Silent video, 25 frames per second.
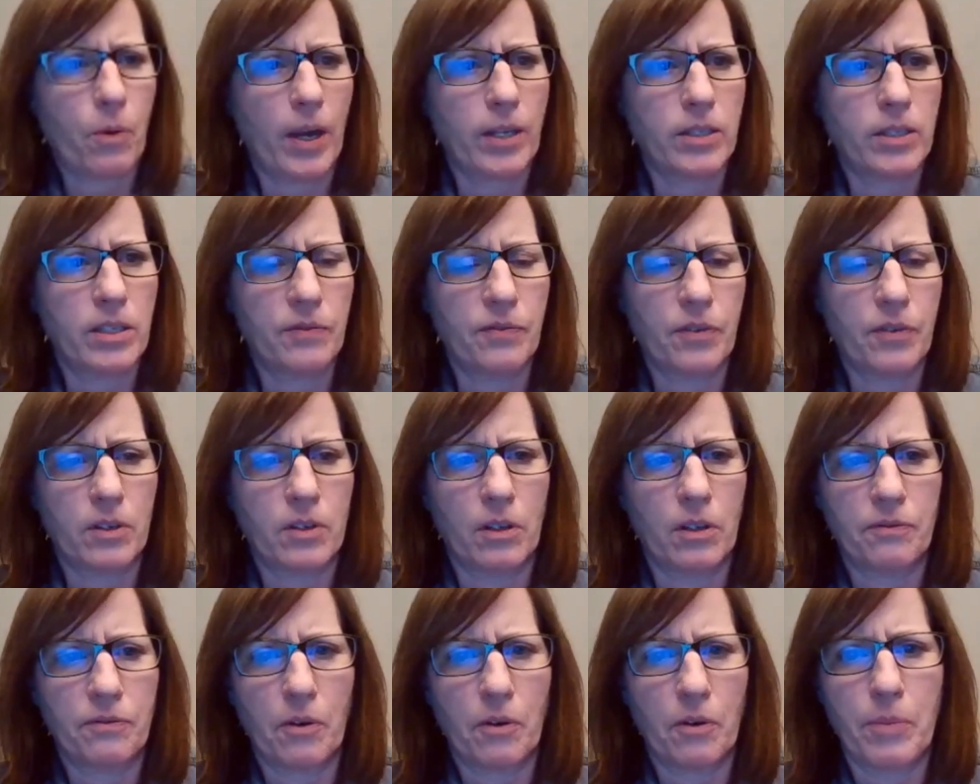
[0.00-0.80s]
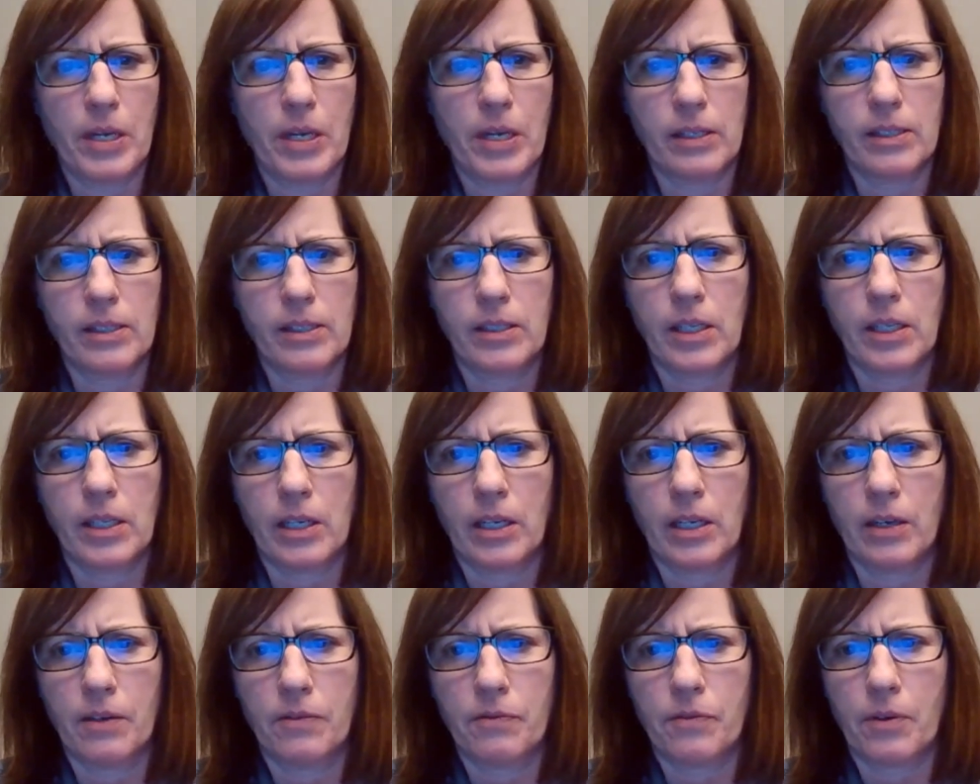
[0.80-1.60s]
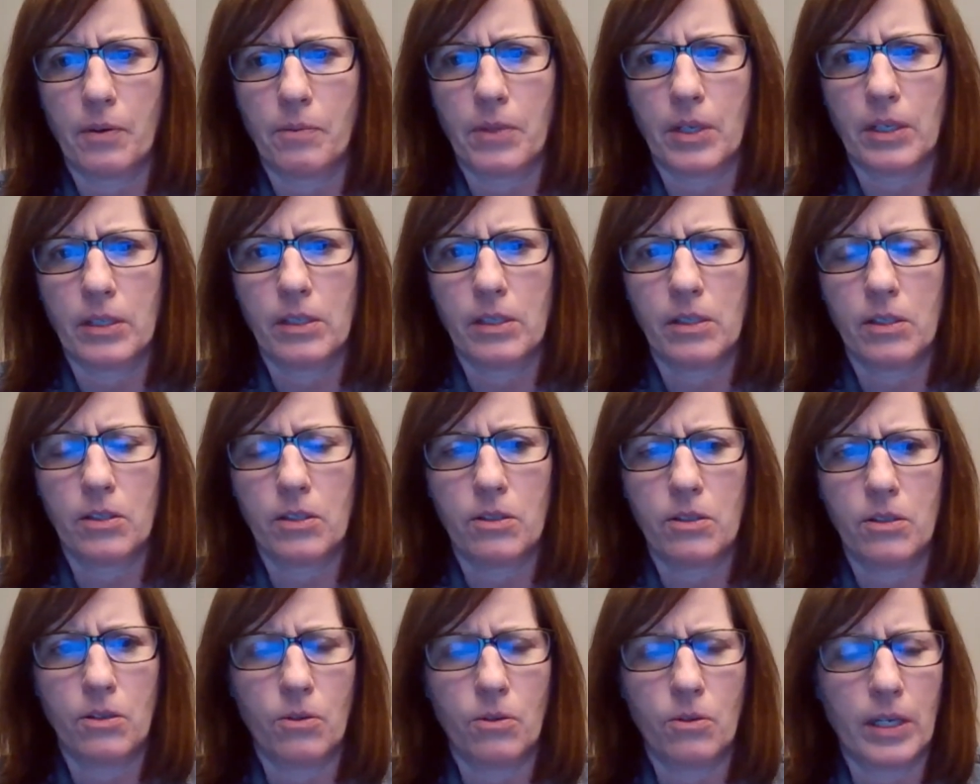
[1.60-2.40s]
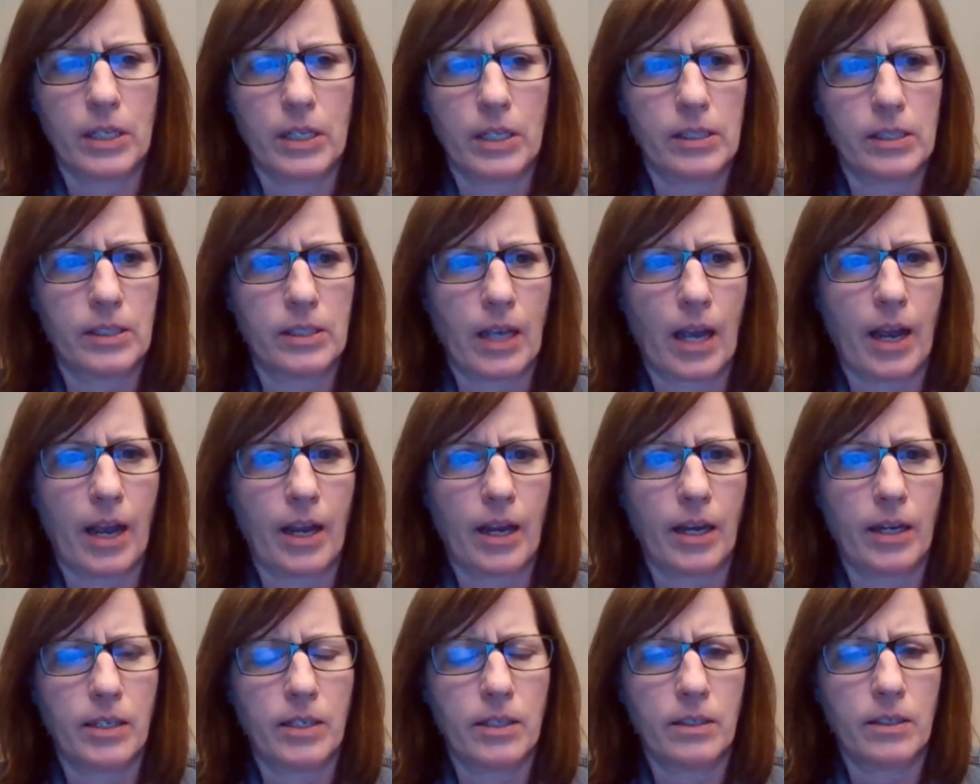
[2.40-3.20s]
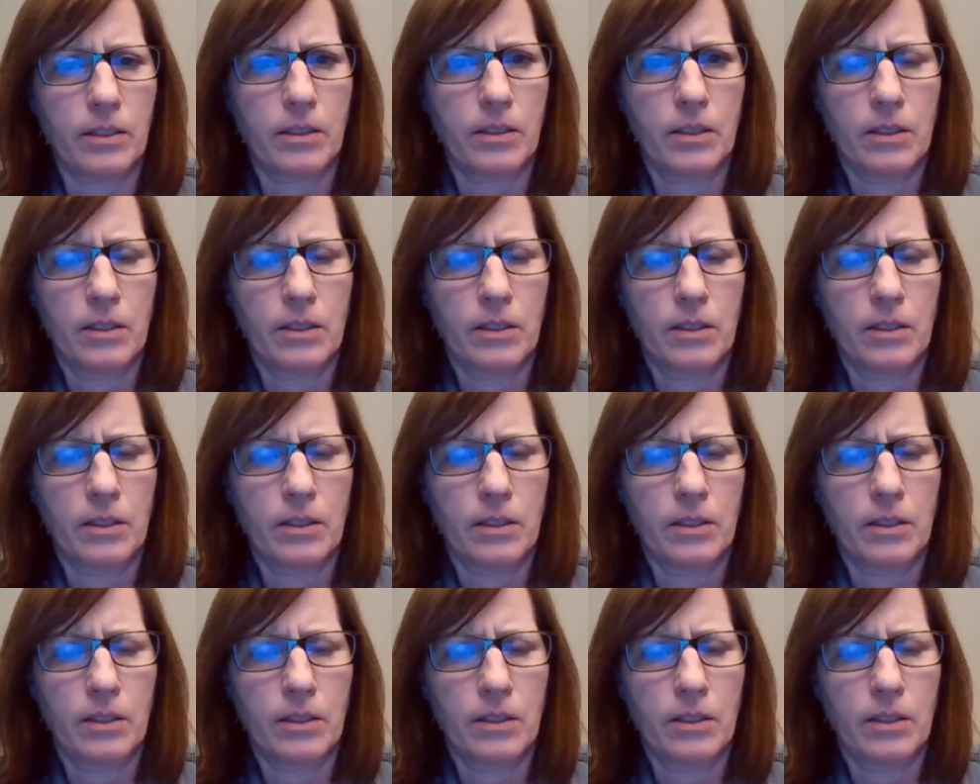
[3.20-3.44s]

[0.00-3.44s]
quite difficult for me to see it from the student side.